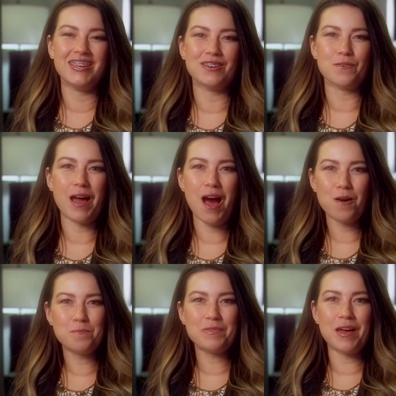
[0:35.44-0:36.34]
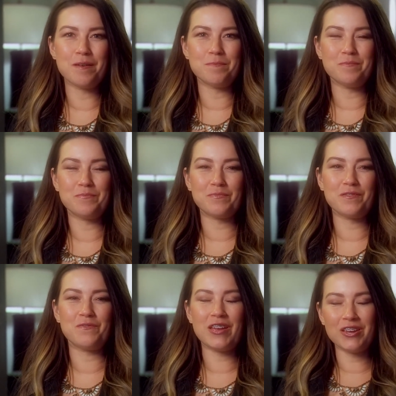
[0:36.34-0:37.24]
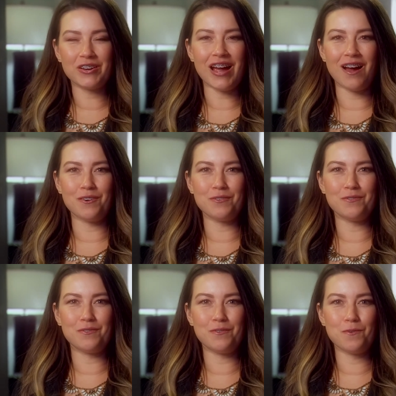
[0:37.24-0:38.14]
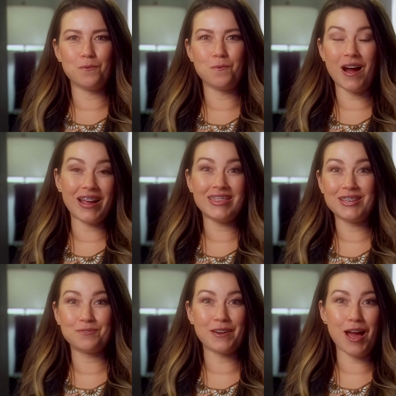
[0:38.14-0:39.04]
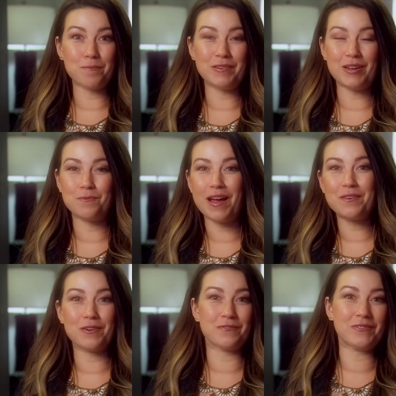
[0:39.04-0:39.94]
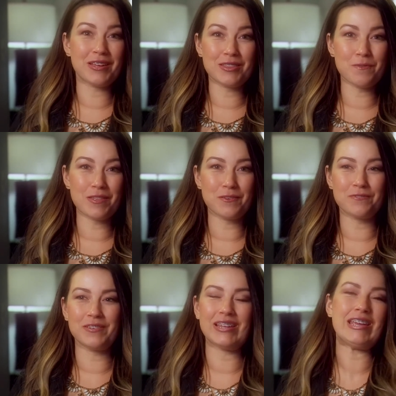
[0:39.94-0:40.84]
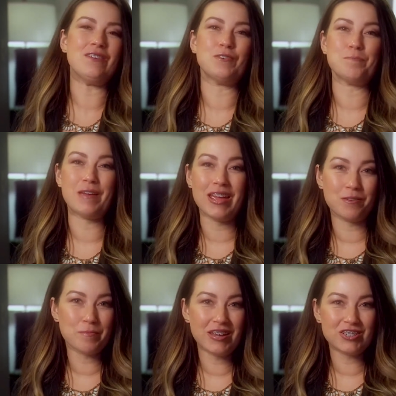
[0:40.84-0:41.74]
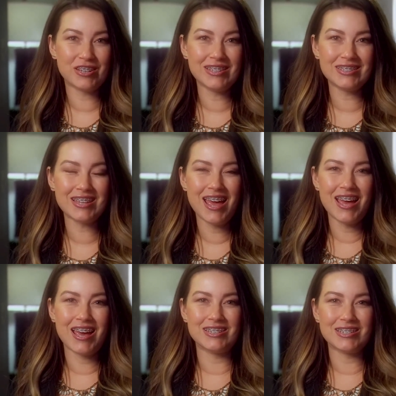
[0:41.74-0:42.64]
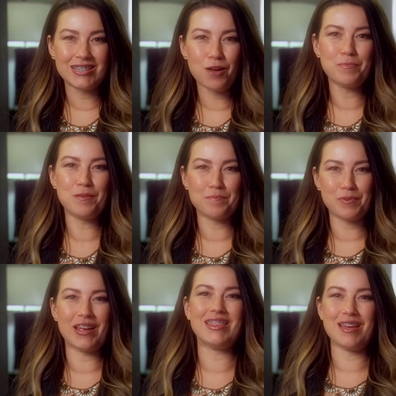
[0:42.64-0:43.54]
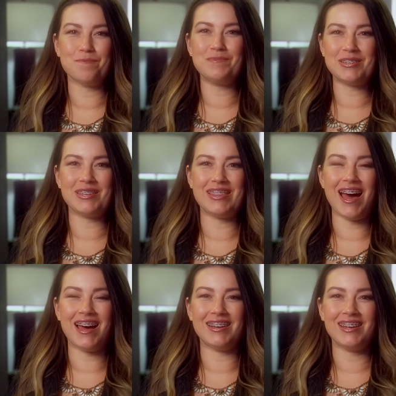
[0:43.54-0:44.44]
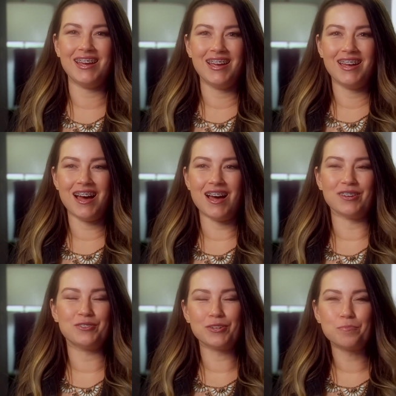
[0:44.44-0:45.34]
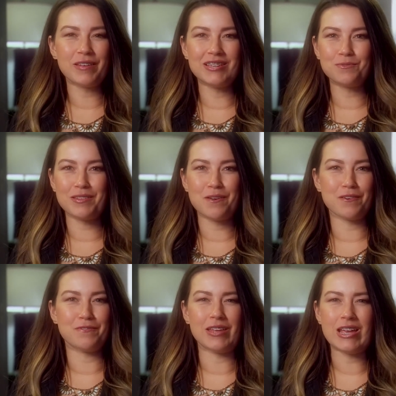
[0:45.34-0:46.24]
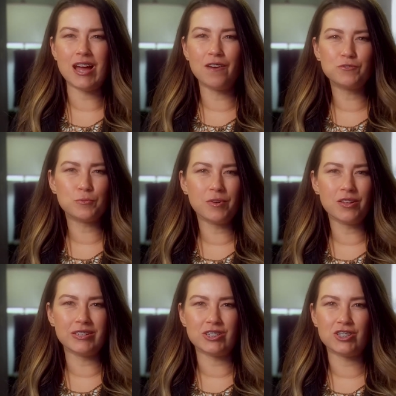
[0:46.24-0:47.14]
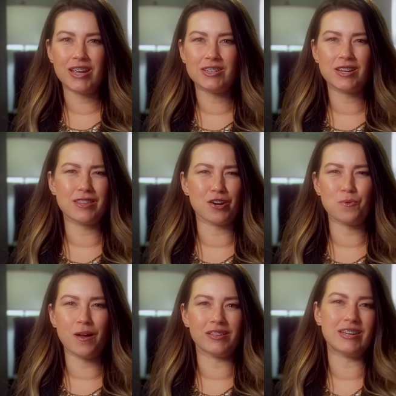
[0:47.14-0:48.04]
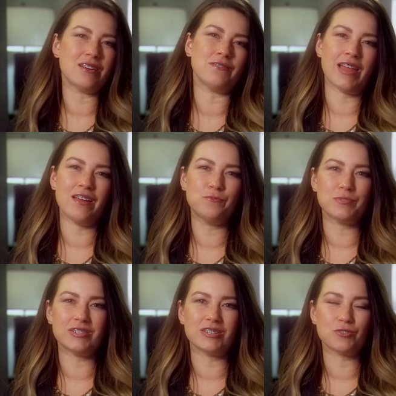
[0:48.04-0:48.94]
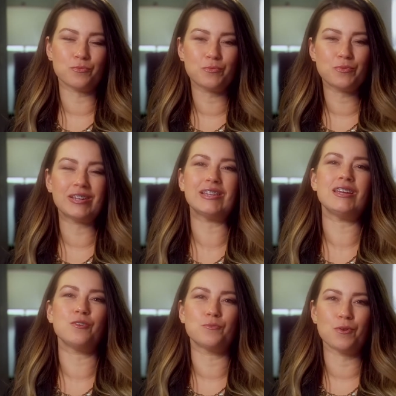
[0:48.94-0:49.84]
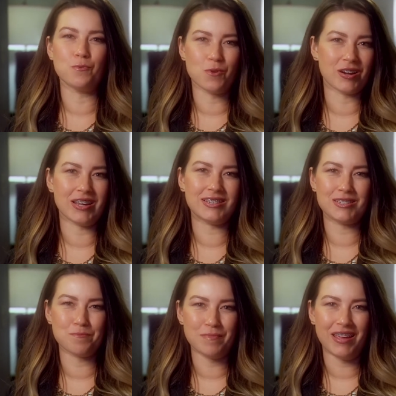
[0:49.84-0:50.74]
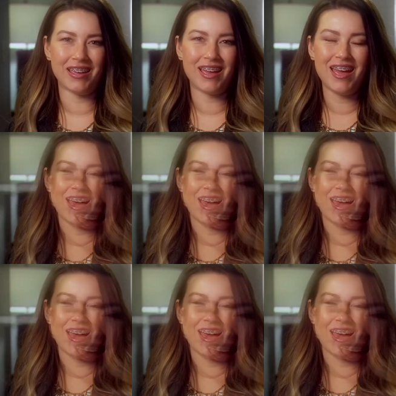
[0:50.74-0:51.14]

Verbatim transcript: you know, help them figure out why things were happening, why they were feeling the way they were feeling, even pain patients, and just helping bring them to that uh, good place where they were feeling comfortable and changing their quality of life was just really rewarding to me.